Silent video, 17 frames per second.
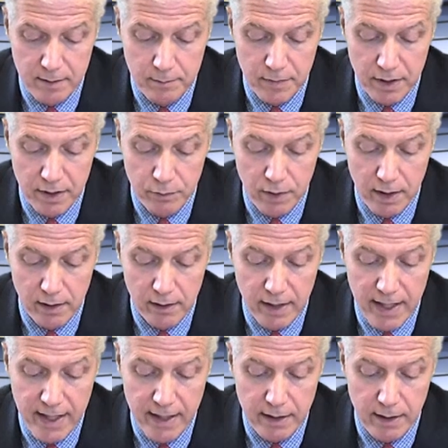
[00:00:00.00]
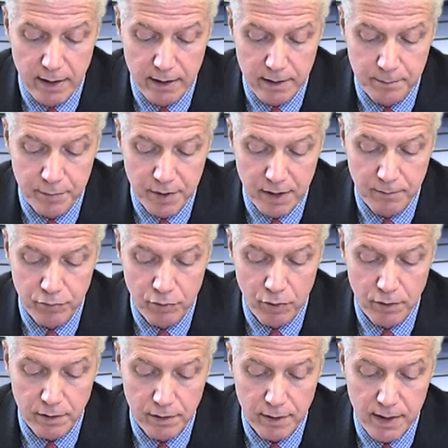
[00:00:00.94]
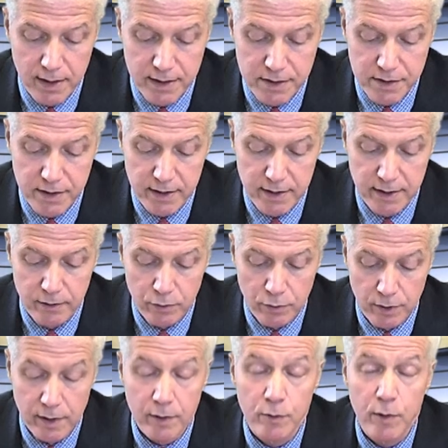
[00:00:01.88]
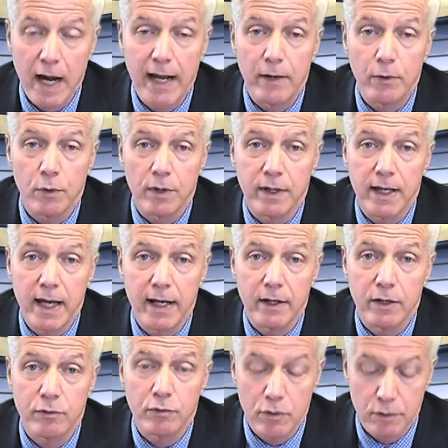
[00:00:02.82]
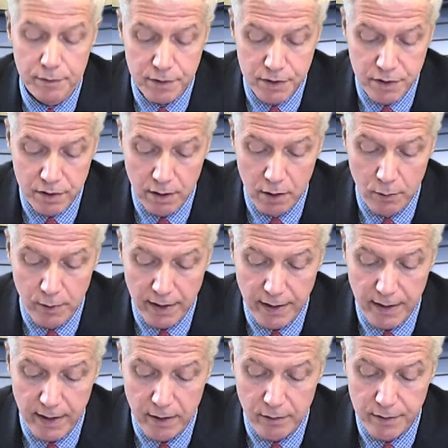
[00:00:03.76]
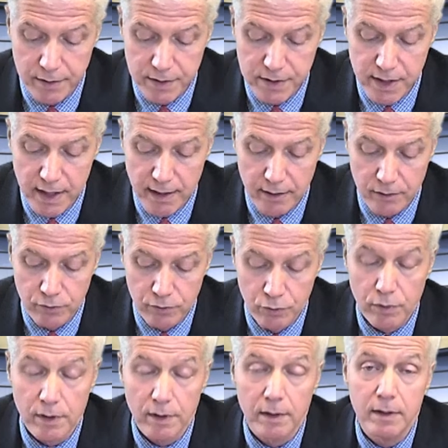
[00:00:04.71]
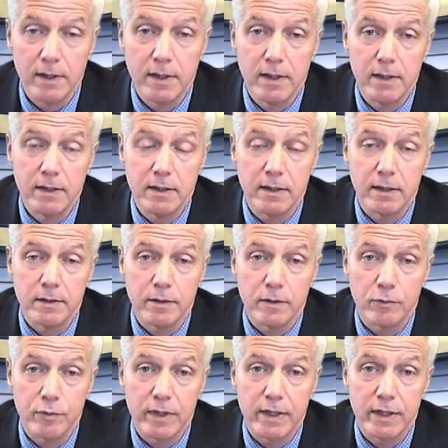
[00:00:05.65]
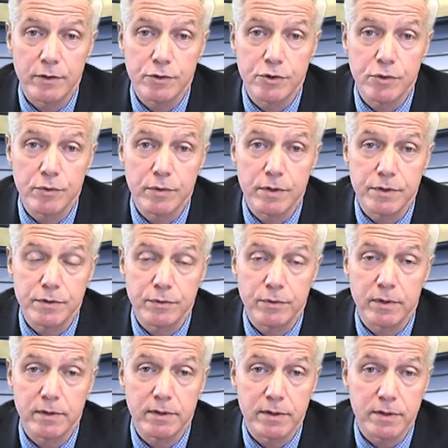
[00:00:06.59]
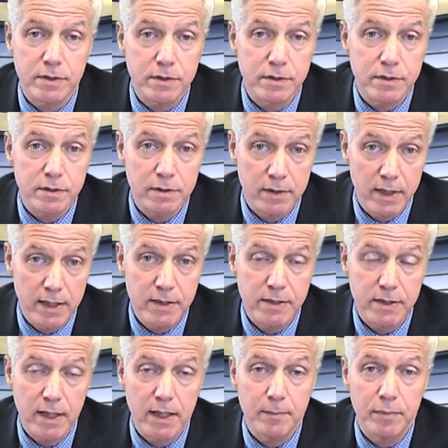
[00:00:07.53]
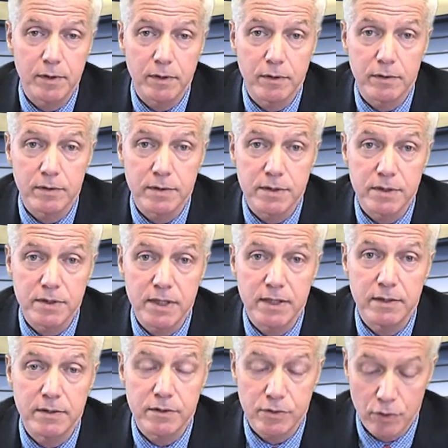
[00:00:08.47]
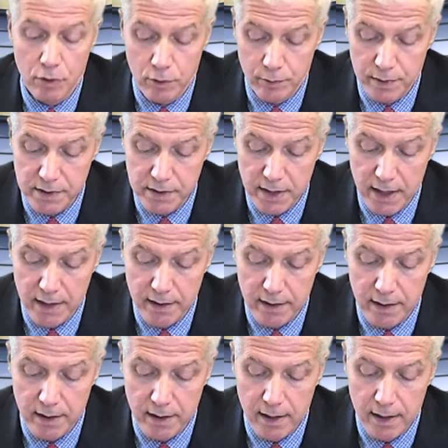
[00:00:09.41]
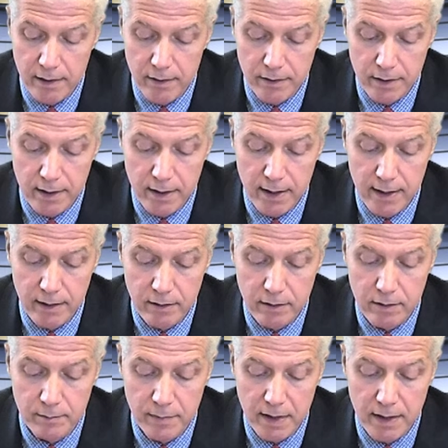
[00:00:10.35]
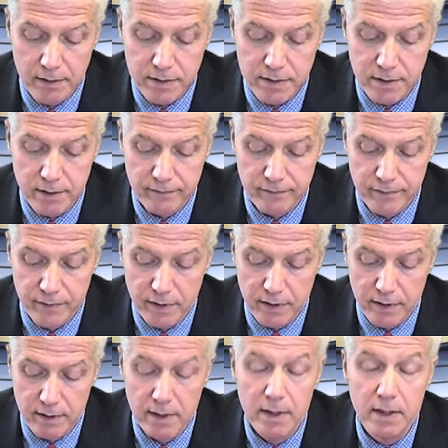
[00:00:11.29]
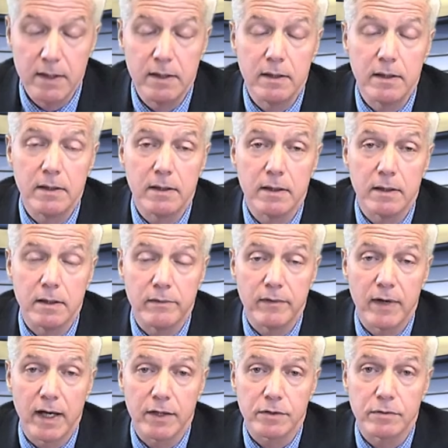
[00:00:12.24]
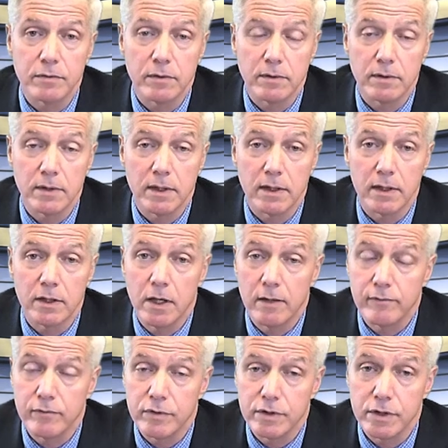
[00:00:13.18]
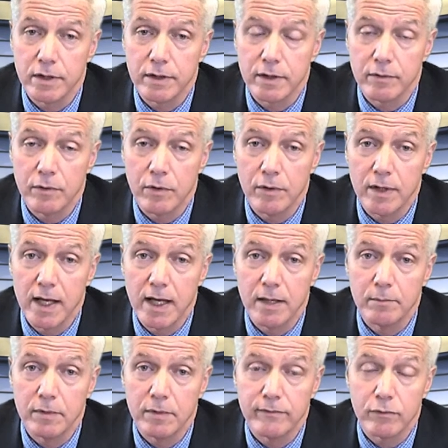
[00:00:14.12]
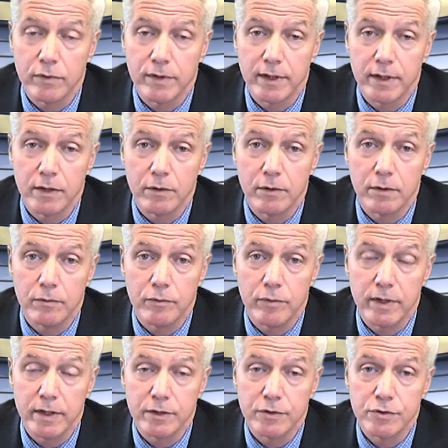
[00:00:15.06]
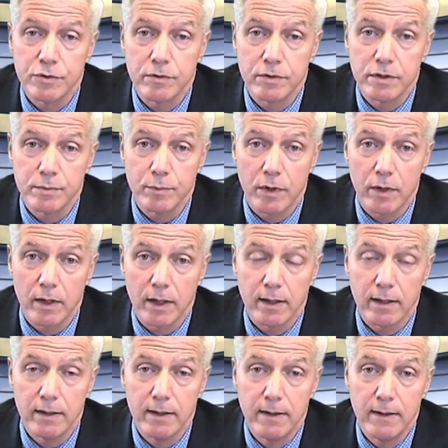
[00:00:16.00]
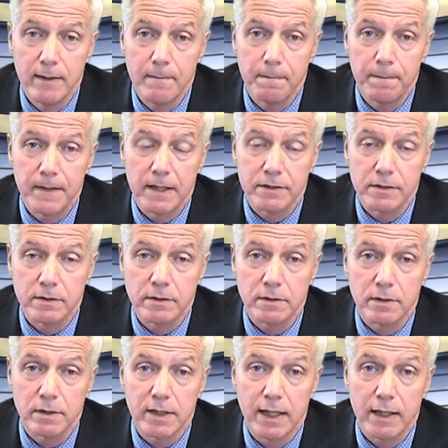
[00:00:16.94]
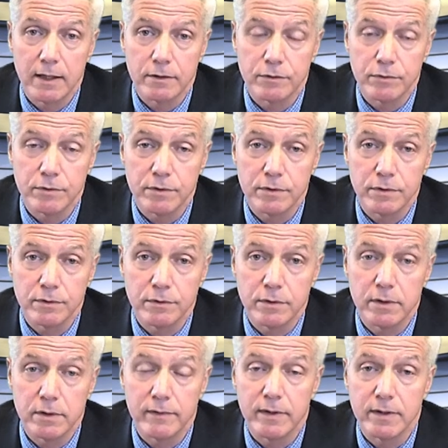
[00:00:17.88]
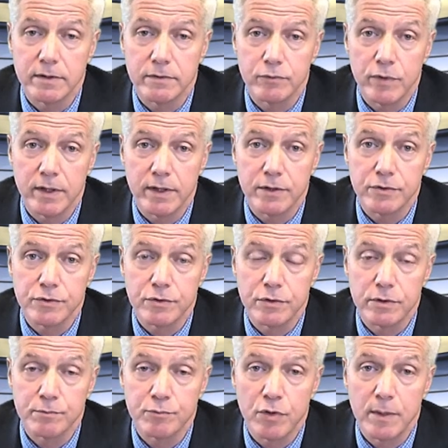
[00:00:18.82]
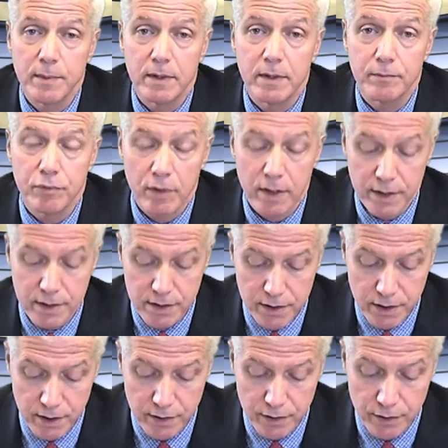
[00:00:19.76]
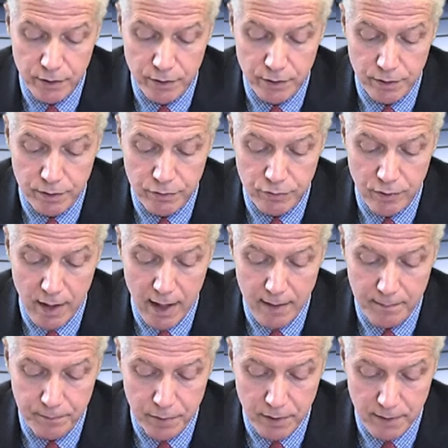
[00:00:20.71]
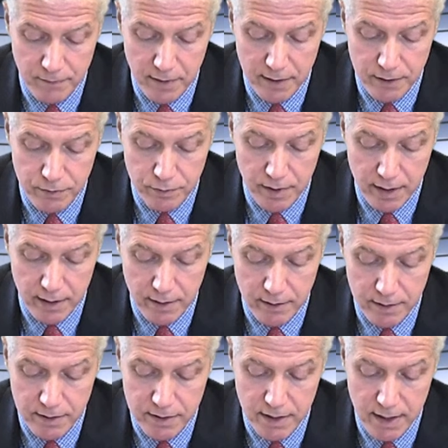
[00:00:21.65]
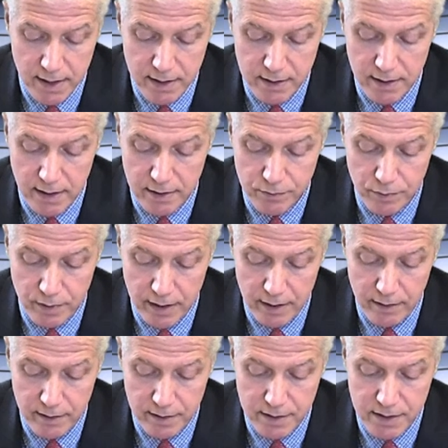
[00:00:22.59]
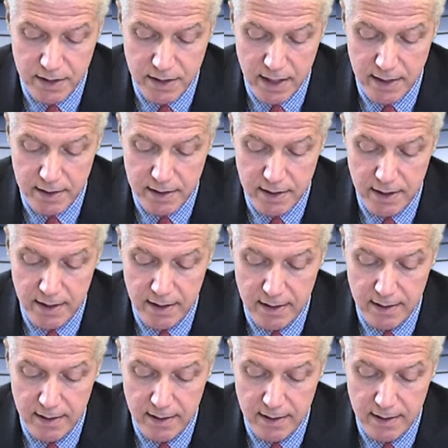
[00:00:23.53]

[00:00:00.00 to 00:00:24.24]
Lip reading: Meanwhile, Aon, the big broker, is seeing organic growth slowing now in the second quarter in their reinsurance unit. This is, they say, because cedents are retaining higher and higher amounts of actual coverage on their own end before they go to the reinsurance market. That's a little counterintuitive, as reinsurance premium prices continue to drop, but if that's what Aon says, that's what Aon says.